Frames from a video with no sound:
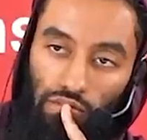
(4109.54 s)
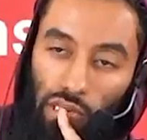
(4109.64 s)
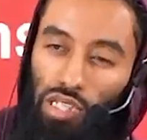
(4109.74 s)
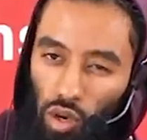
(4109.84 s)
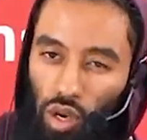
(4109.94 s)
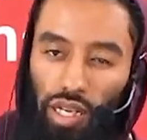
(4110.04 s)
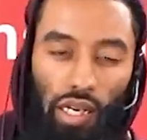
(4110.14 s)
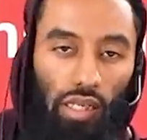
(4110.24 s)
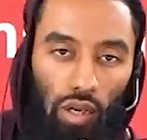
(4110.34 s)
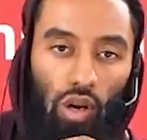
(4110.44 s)
There's a lot of
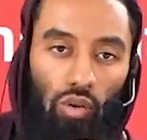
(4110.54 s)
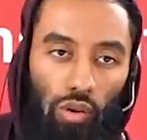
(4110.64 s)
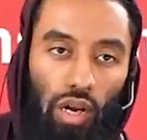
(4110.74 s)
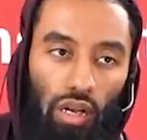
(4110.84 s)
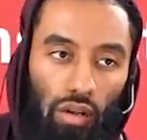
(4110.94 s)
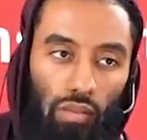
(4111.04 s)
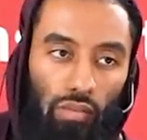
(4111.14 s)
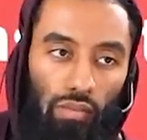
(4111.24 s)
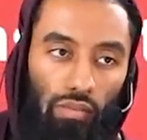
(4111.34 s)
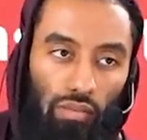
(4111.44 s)
killings in Ottawa, right?
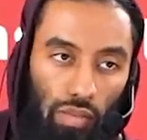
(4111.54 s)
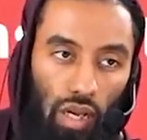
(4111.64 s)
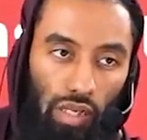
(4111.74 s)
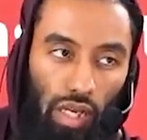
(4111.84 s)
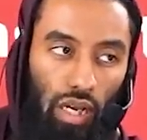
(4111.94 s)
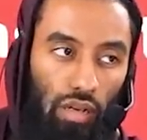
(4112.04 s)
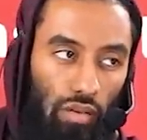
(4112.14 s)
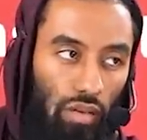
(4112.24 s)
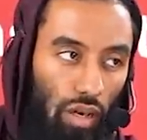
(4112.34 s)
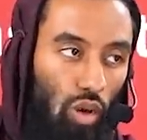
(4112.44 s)
A
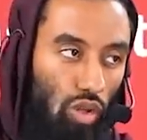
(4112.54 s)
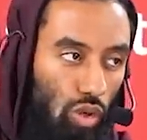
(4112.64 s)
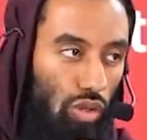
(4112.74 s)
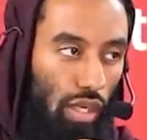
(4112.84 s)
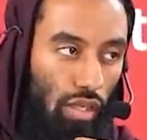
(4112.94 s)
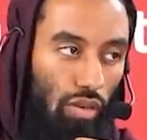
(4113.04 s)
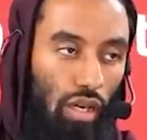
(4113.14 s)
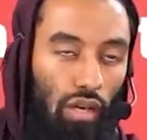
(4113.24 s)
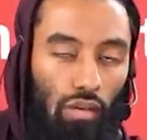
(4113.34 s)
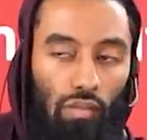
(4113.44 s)
lot of shootings, right?